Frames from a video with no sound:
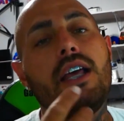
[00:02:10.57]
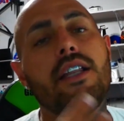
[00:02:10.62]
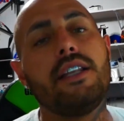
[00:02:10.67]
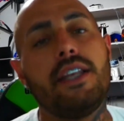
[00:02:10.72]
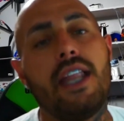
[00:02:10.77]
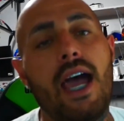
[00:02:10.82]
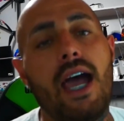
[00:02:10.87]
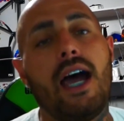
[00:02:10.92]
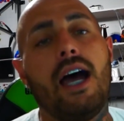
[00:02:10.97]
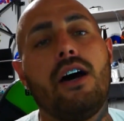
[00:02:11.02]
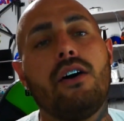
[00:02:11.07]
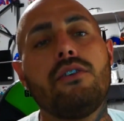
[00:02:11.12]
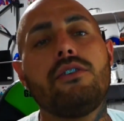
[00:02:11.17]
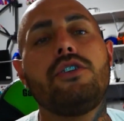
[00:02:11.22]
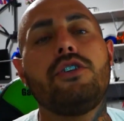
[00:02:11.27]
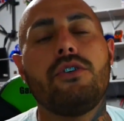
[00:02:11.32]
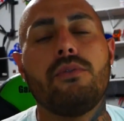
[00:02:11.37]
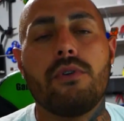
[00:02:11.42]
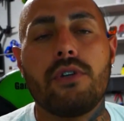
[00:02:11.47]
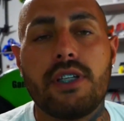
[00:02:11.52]

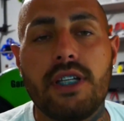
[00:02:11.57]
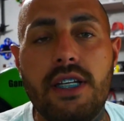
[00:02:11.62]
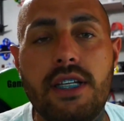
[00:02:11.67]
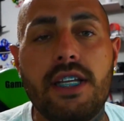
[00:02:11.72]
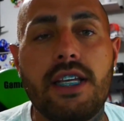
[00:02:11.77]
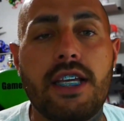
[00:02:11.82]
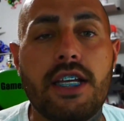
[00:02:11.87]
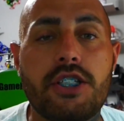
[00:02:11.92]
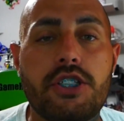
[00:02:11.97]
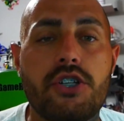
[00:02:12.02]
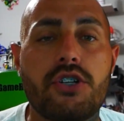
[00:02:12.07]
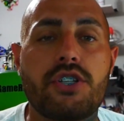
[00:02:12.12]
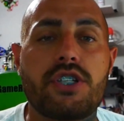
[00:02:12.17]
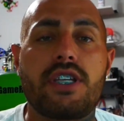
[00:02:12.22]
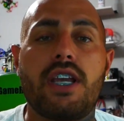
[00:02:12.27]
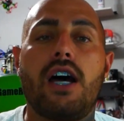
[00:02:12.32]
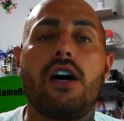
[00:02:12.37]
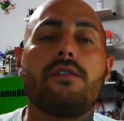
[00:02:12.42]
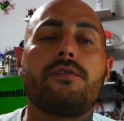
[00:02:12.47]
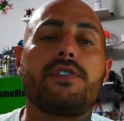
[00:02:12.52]
Now, you will need to get
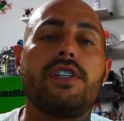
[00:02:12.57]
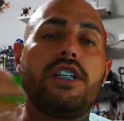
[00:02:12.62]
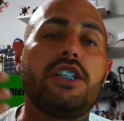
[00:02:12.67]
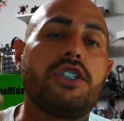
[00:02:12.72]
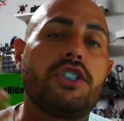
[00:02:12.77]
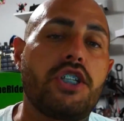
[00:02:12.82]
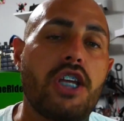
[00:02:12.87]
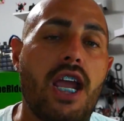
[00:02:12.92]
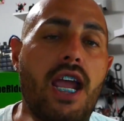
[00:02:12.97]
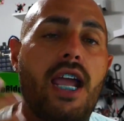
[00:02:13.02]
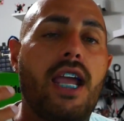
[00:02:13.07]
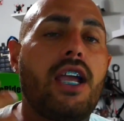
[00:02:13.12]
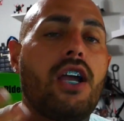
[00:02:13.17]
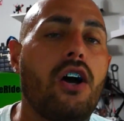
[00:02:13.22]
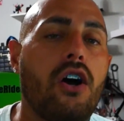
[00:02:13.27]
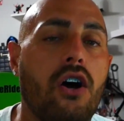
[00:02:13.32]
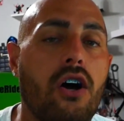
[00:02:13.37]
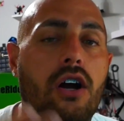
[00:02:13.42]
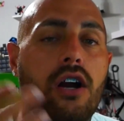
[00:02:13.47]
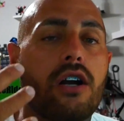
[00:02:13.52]
yourself the J
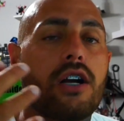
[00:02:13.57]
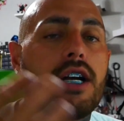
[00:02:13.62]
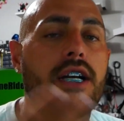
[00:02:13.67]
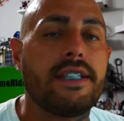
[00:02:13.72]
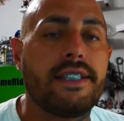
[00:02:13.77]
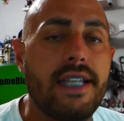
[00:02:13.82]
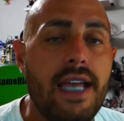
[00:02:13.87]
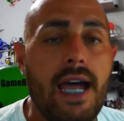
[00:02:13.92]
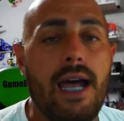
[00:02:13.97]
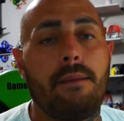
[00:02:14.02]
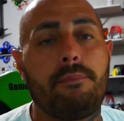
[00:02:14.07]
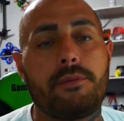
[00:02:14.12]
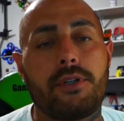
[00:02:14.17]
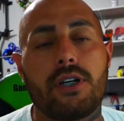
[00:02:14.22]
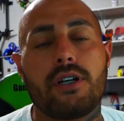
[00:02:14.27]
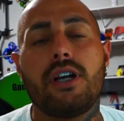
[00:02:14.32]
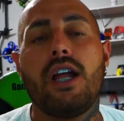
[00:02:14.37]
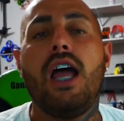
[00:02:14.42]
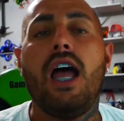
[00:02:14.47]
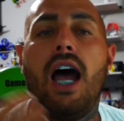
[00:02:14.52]
R
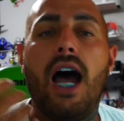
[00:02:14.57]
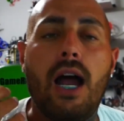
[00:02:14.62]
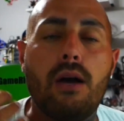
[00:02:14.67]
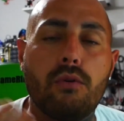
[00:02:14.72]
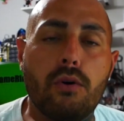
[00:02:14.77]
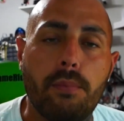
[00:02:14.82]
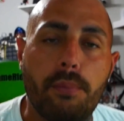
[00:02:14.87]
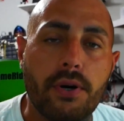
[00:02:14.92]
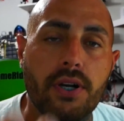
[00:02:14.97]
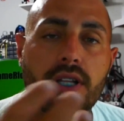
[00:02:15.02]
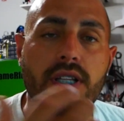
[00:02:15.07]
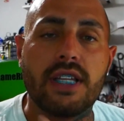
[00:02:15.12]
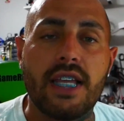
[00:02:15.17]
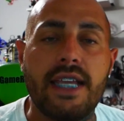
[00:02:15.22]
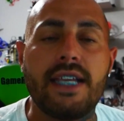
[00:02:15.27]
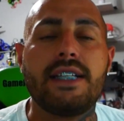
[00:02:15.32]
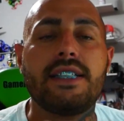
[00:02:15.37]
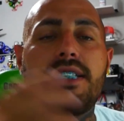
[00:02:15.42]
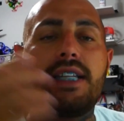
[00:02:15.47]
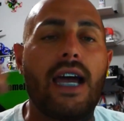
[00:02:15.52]
adapter. I will put a
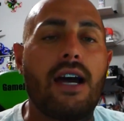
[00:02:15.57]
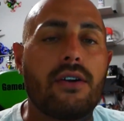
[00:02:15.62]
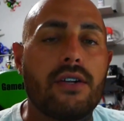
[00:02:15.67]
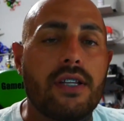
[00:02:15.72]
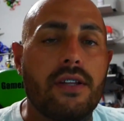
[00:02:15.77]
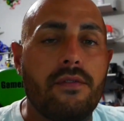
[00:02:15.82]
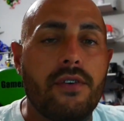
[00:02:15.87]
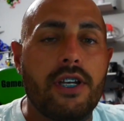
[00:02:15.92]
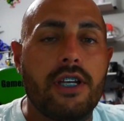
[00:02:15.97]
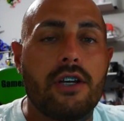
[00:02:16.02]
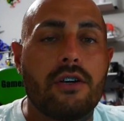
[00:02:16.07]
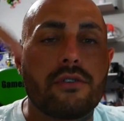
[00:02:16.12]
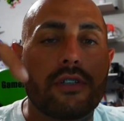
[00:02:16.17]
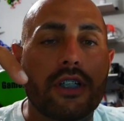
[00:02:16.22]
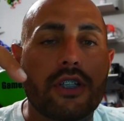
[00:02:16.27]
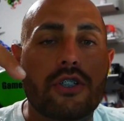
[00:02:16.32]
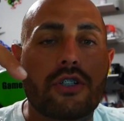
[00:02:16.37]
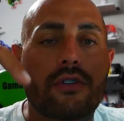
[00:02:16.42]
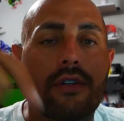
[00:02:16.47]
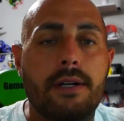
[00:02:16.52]
link down in the video
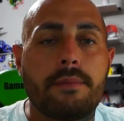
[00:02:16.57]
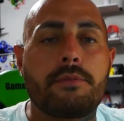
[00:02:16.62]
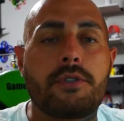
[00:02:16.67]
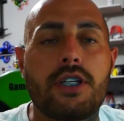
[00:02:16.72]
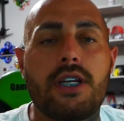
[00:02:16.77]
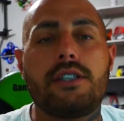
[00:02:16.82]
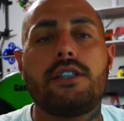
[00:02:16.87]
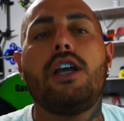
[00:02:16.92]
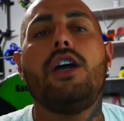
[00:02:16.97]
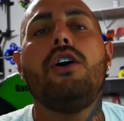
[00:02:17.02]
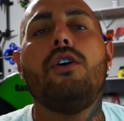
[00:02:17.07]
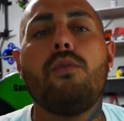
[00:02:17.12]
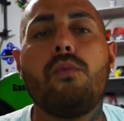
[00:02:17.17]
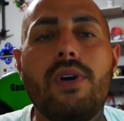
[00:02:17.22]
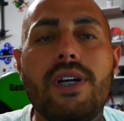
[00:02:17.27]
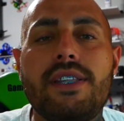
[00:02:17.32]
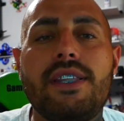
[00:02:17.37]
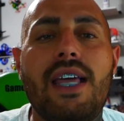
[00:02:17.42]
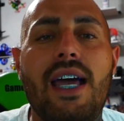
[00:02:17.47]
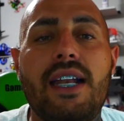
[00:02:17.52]
description
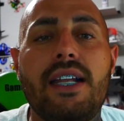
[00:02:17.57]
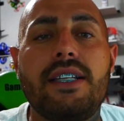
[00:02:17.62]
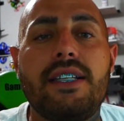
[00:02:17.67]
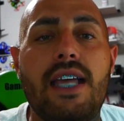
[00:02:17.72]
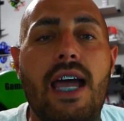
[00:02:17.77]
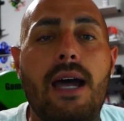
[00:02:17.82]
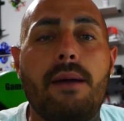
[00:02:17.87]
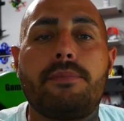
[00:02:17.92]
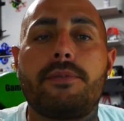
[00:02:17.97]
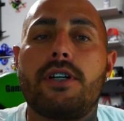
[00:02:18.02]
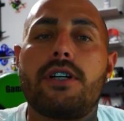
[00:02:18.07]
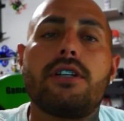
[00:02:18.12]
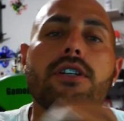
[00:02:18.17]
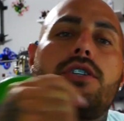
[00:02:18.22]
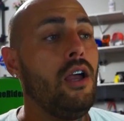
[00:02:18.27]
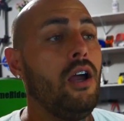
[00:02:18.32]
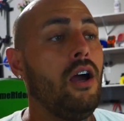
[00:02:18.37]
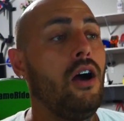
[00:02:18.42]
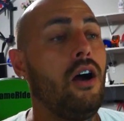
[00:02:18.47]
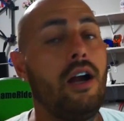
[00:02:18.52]
with that
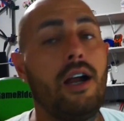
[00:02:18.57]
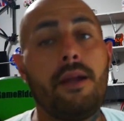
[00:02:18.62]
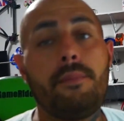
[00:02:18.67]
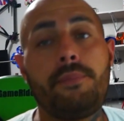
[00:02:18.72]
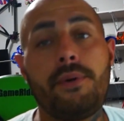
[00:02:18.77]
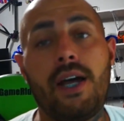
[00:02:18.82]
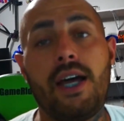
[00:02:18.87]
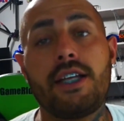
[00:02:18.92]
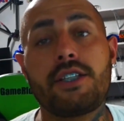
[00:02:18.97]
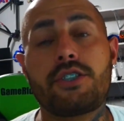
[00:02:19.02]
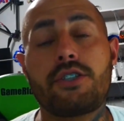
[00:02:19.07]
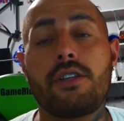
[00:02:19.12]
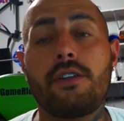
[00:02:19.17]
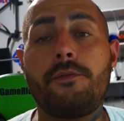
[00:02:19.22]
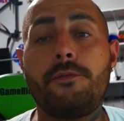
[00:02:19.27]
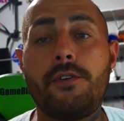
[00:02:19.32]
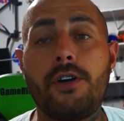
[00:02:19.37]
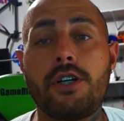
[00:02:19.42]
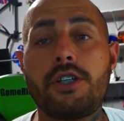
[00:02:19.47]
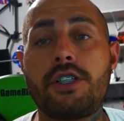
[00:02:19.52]
adapter. All right, pilots, so
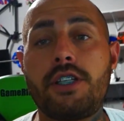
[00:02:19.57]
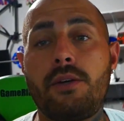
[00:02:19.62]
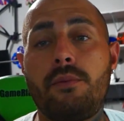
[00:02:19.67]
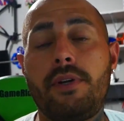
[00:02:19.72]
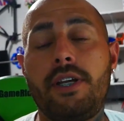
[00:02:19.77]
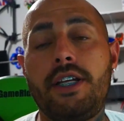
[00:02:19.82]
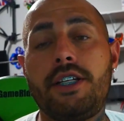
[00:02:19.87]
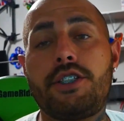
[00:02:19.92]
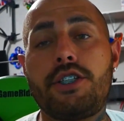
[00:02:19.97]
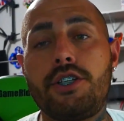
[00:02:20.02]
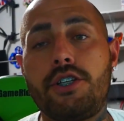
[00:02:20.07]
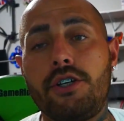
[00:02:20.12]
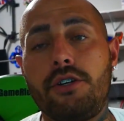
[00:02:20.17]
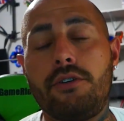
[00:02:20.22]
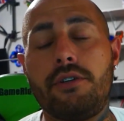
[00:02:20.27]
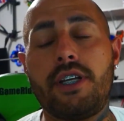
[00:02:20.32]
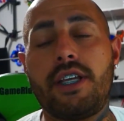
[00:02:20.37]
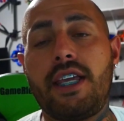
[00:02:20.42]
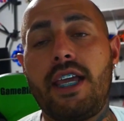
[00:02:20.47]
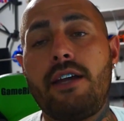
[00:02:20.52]
the first thing we need to
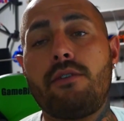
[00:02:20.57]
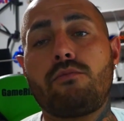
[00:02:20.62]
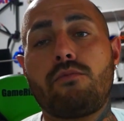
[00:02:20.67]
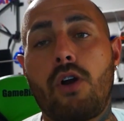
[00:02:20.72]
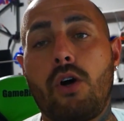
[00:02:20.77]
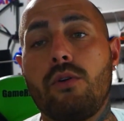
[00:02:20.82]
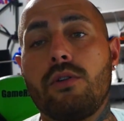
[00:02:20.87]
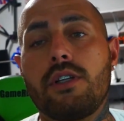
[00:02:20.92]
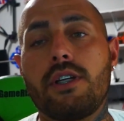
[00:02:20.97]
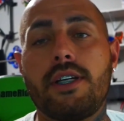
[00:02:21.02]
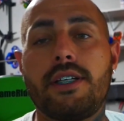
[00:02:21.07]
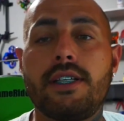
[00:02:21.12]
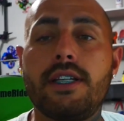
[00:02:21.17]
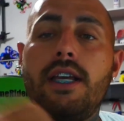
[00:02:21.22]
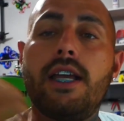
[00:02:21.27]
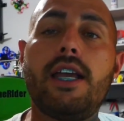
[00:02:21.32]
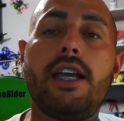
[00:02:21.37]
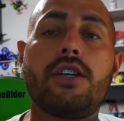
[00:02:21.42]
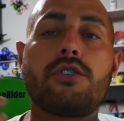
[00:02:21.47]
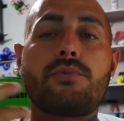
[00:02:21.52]
do to get rolling
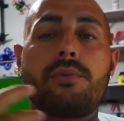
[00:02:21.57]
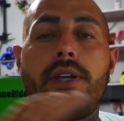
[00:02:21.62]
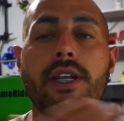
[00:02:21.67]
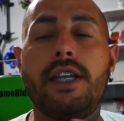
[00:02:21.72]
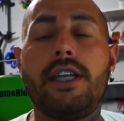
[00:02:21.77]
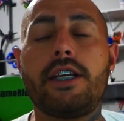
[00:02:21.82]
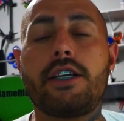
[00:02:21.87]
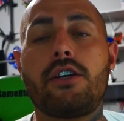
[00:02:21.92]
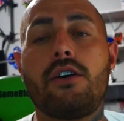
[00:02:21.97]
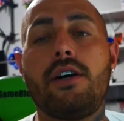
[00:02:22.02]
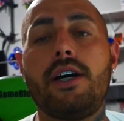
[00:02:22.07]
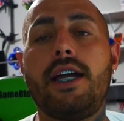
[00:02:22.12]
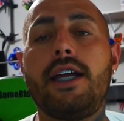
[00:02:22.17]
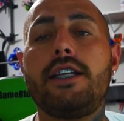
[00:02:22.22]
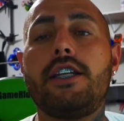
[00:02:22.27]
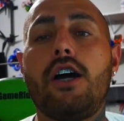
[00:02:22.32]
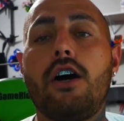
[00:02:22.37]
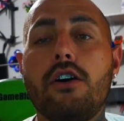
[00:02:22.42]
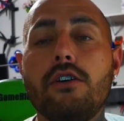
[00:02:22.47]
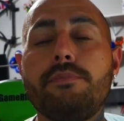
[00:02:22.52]
is we need to go
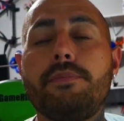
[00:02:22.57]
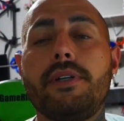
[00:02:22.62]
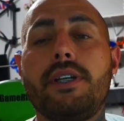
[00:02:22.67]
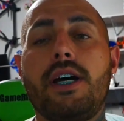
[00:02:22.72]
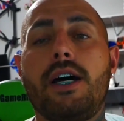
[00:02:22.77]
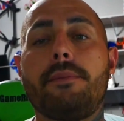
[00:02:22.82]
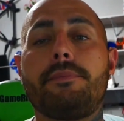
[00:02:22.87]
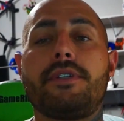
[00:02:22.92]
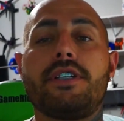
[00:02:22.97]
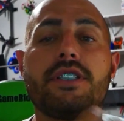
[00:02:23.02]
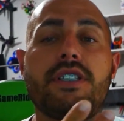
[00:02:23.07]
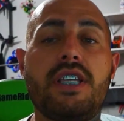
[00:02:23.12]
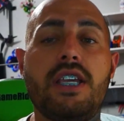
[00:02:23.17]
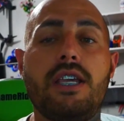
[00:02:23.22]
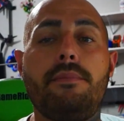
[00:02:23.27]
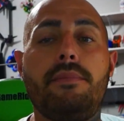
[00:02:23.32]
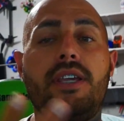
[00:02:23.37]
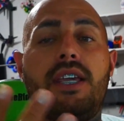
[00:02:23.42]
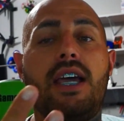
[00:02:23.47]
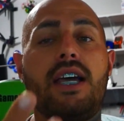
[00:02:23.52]
ahead and open up the
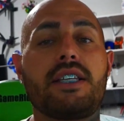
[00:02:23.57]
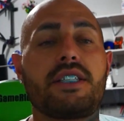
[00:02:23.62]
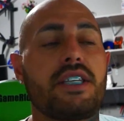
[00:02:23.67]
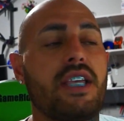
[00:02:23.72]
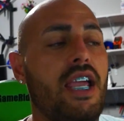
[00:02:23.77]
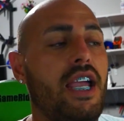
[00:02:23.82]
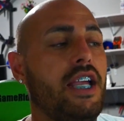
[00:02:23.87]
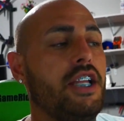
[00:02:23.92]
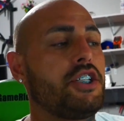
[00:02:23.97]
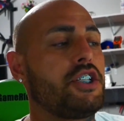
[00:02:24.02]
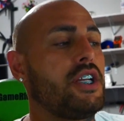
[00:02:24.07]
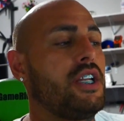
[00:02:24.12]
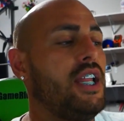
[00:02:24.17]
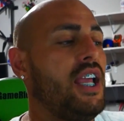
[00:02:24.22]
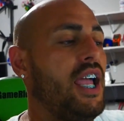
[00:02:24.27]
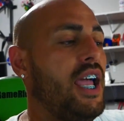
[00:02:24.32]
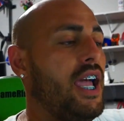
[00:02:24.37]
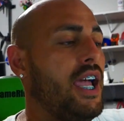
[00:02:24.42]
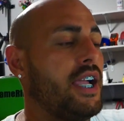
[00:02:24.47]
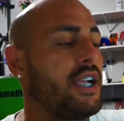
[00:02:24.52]
T B S
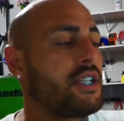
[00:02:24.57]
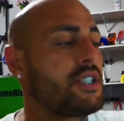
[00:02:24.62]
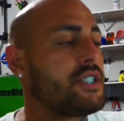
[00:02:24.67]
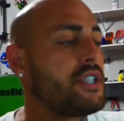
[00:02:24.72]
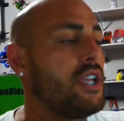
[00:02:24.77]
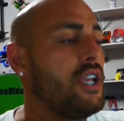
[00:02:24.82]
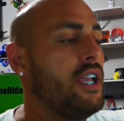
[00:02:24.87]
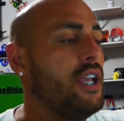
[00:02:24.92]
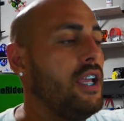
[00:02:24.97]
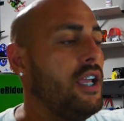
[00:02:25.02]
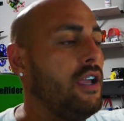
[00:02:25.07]
Agent X.